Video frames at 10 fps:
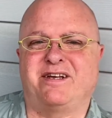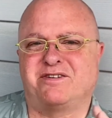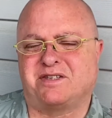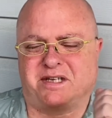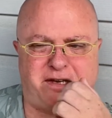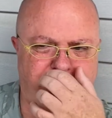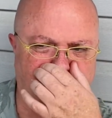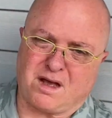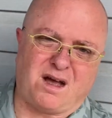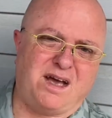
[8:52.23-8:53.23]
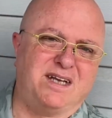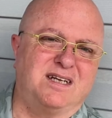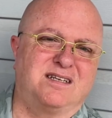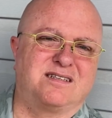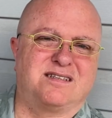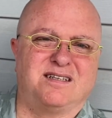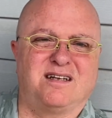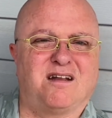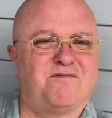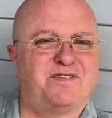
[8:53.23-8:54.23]
Here's the GIF. I didn't
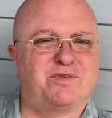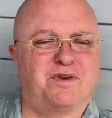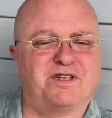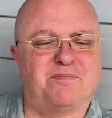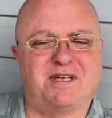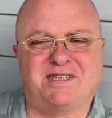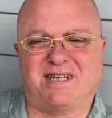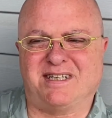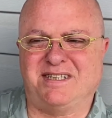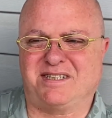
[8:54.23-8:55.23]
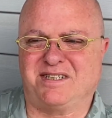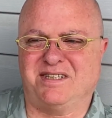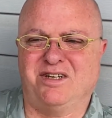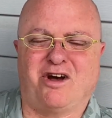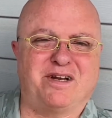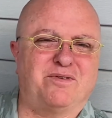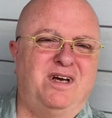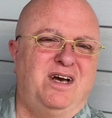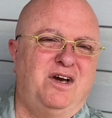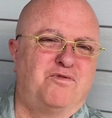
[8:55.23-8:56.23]
love this one as much, at least not
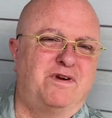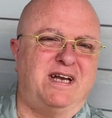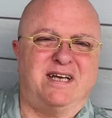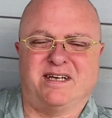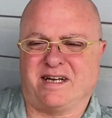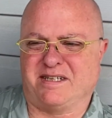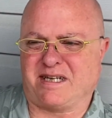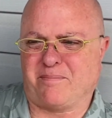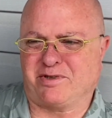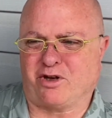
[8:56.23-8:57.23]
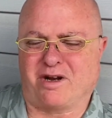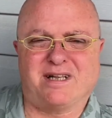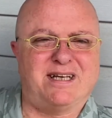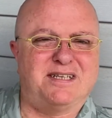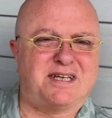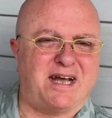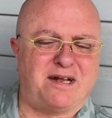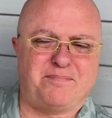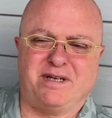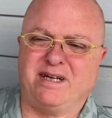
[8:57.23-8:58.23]
reading it as episodically as I
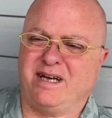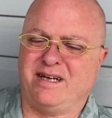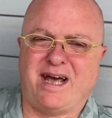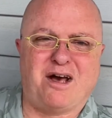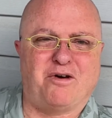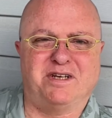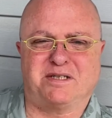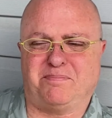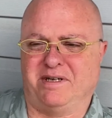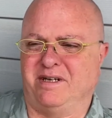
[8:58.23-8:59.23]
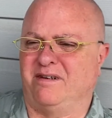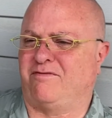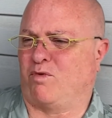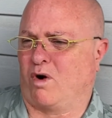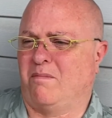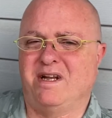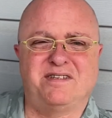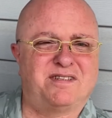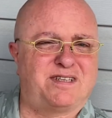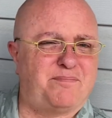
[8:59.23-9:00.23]
had been, and now it's been four
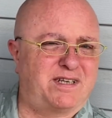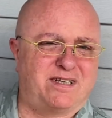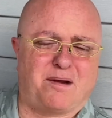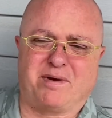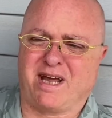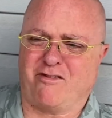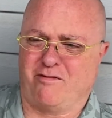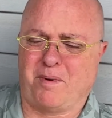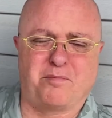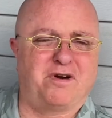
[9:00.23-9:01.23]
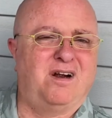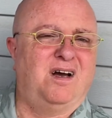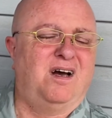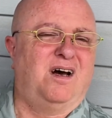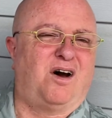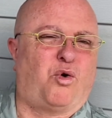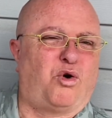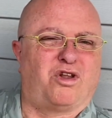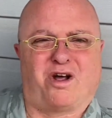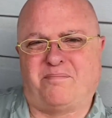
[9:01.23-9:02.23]
months since I picked it up. I can't remember a
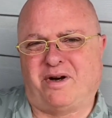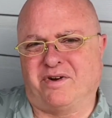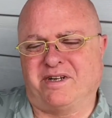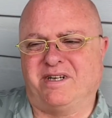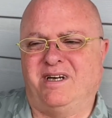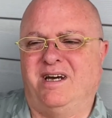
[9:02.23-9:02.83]
whole lot about it.